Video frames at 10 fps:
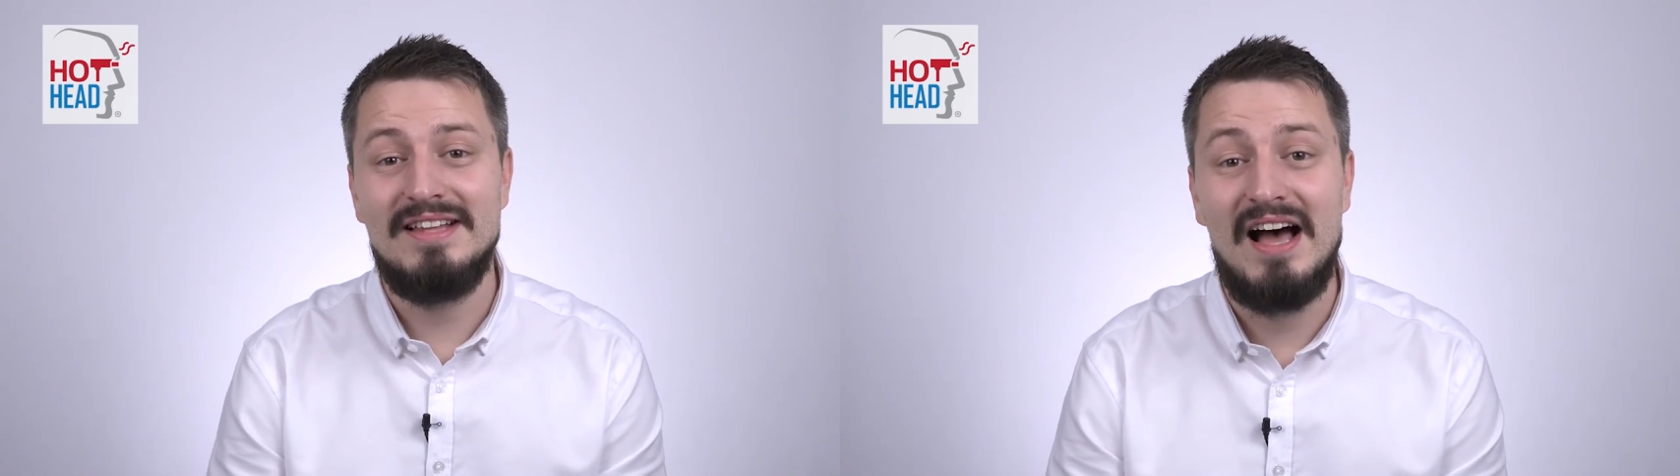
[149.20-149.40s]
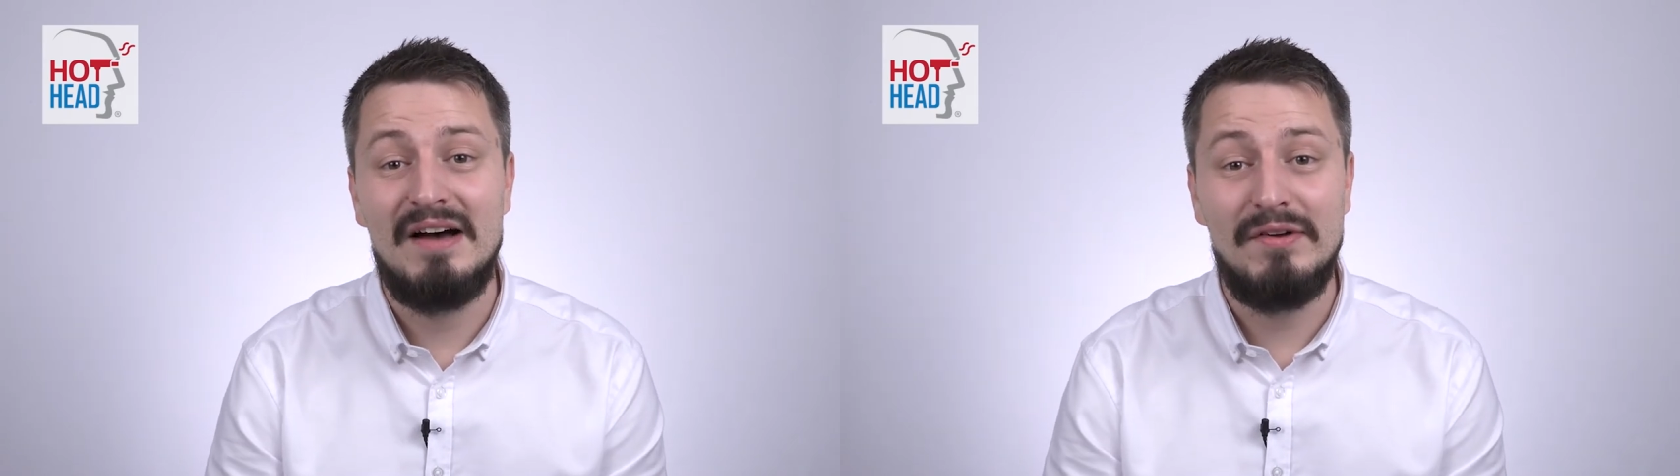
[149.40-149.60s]

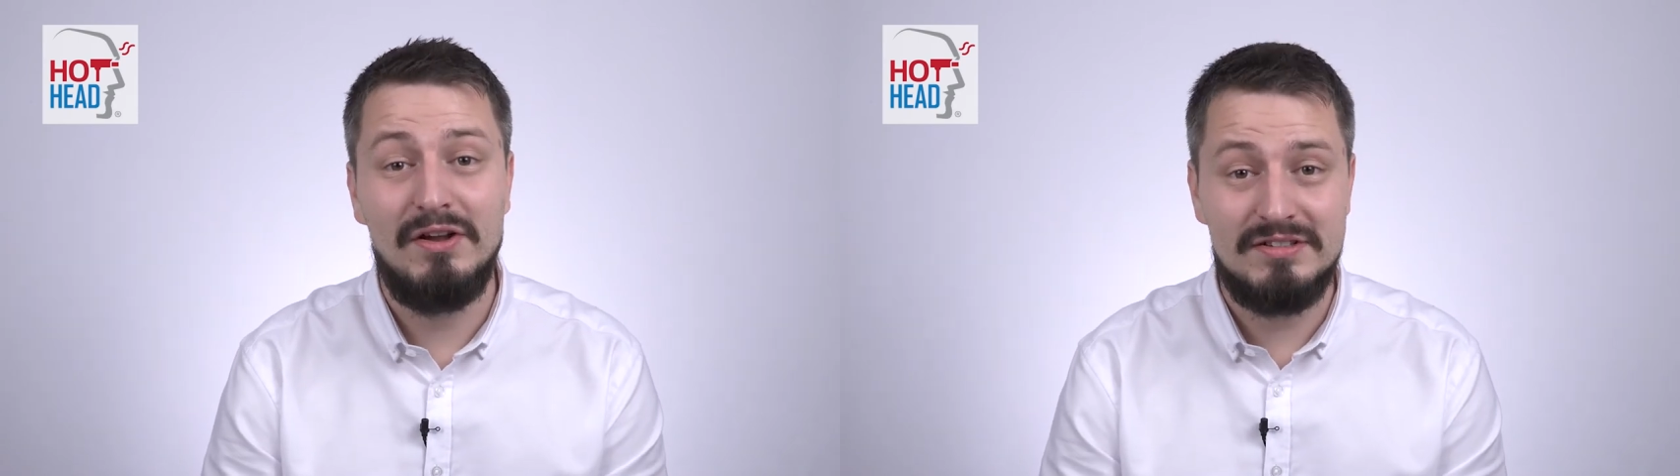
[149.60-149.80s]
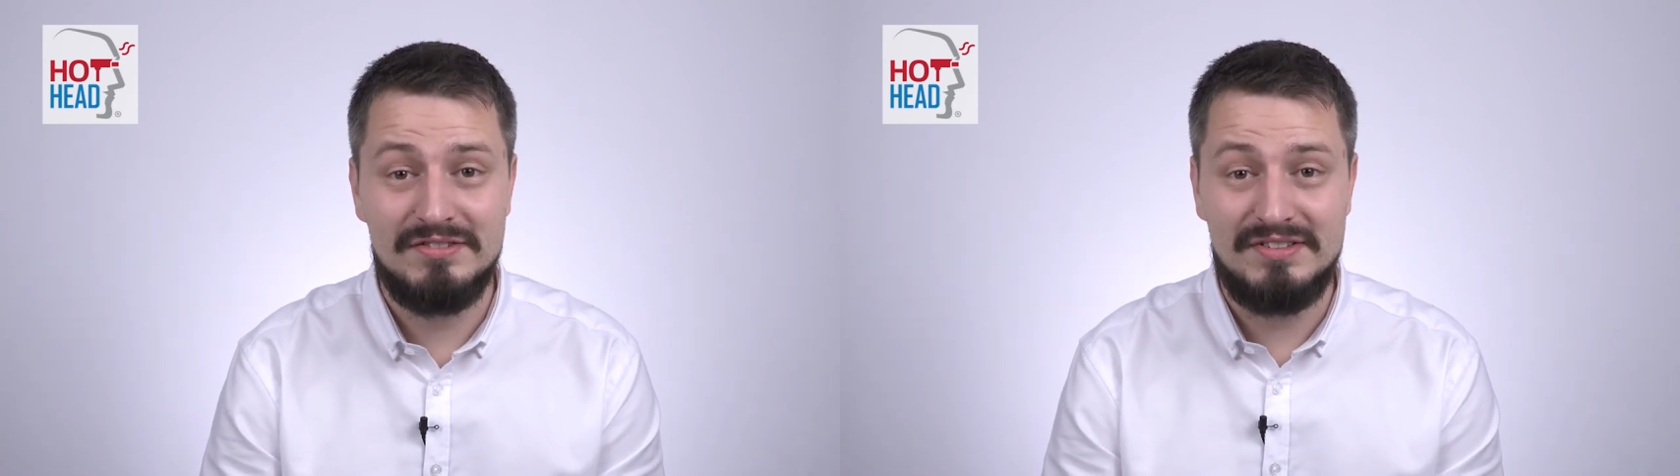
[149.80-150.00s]
that have a
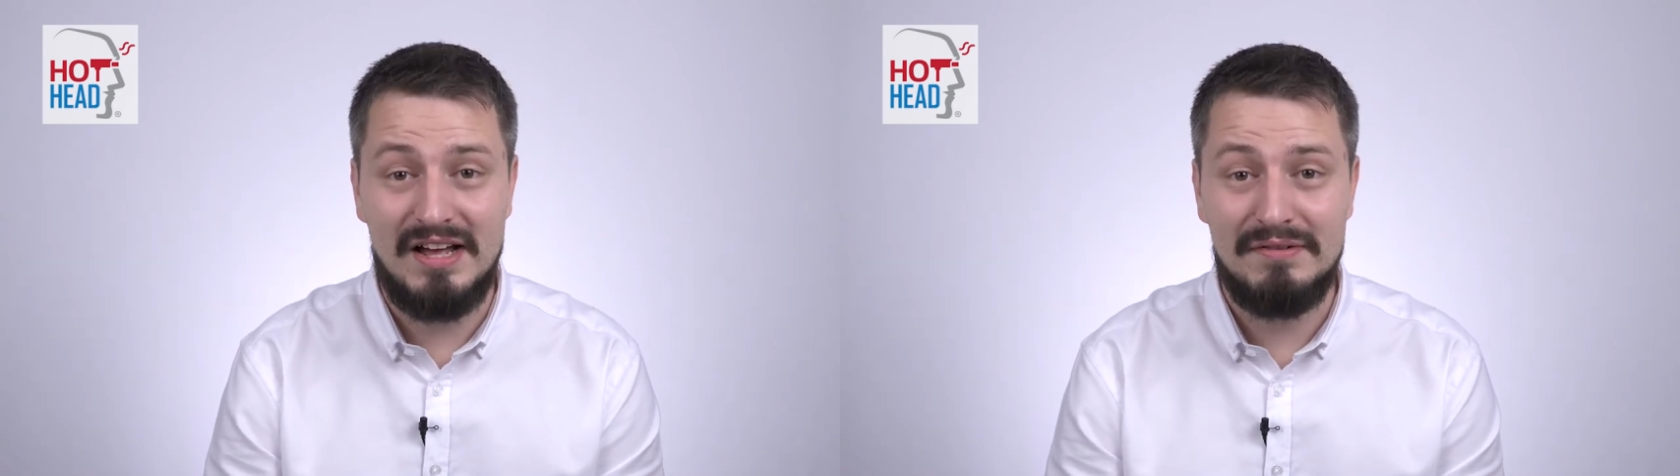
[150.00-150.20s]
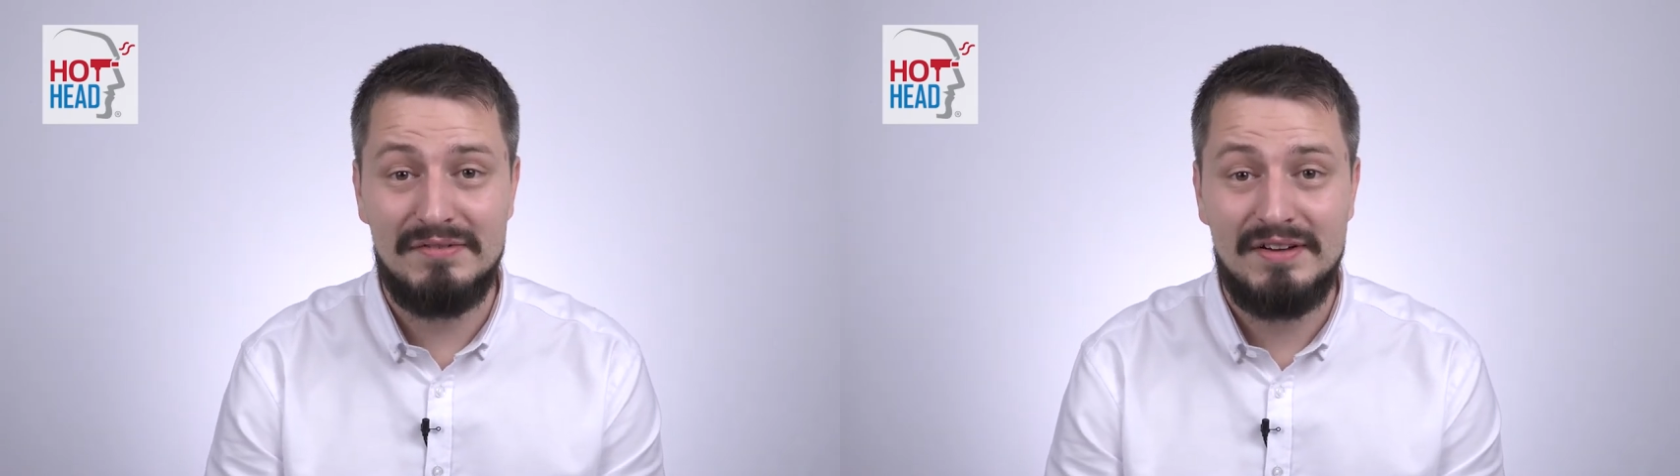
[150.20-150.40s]
lot of
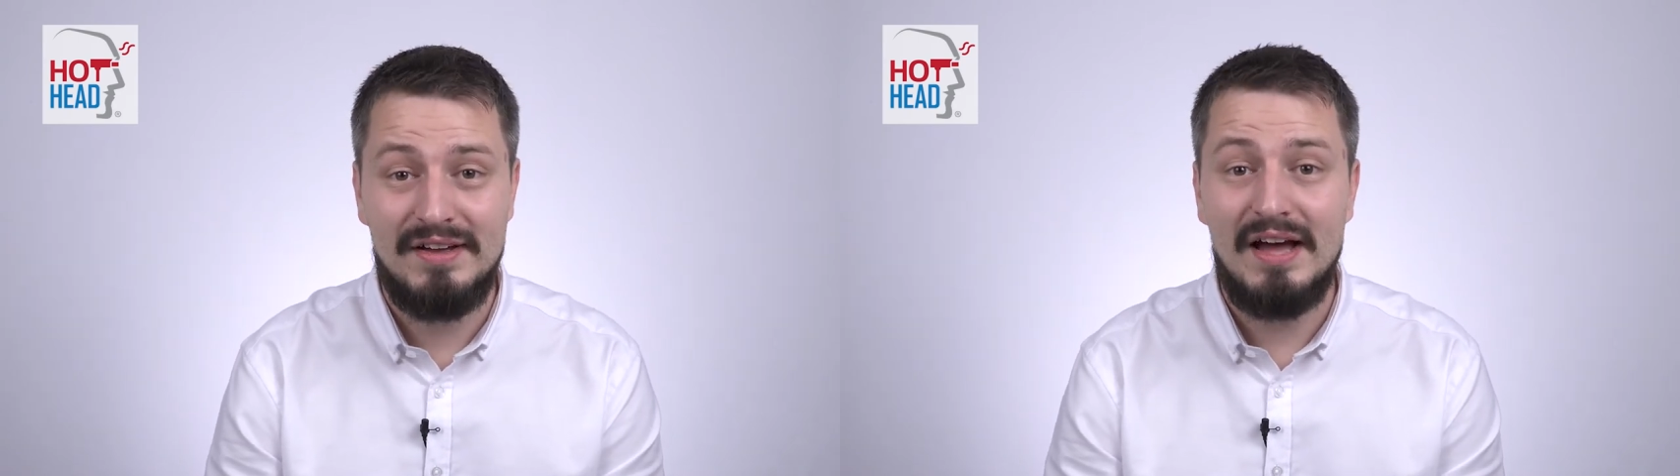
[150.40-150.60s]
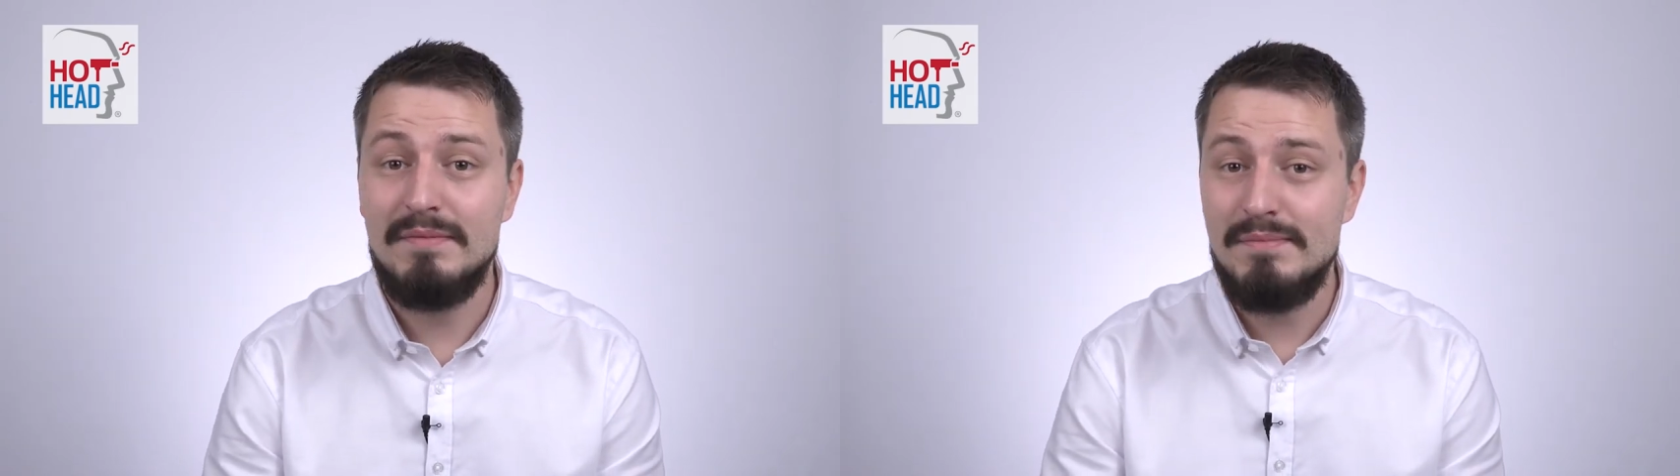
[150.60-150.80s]
staff
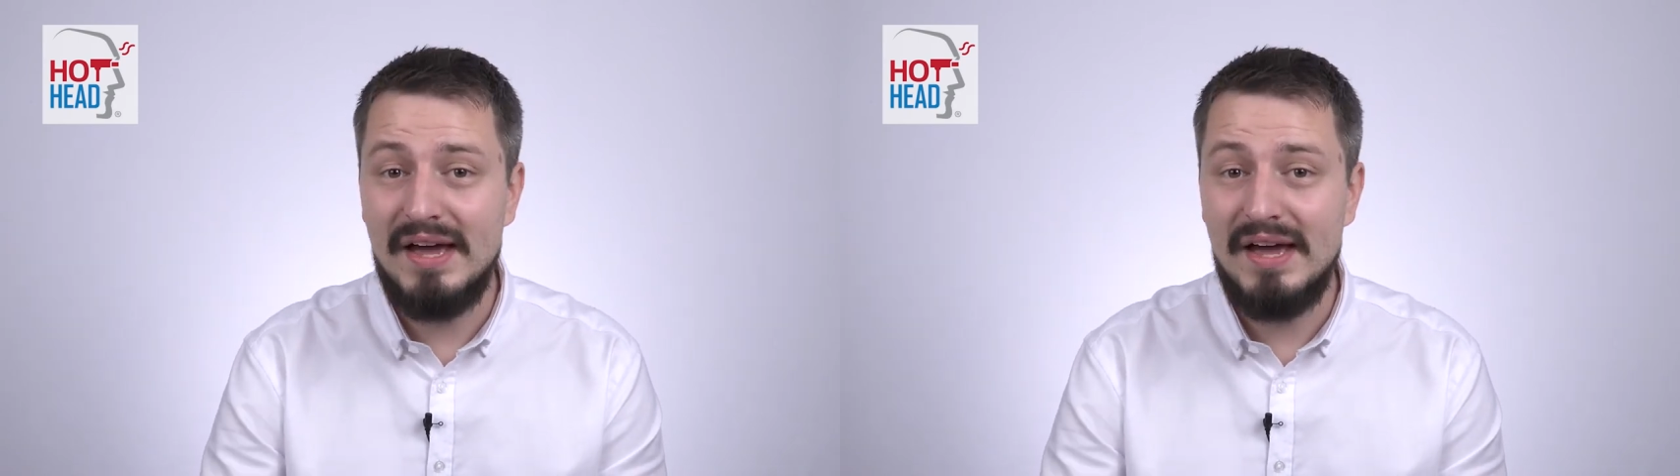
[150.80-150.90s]
and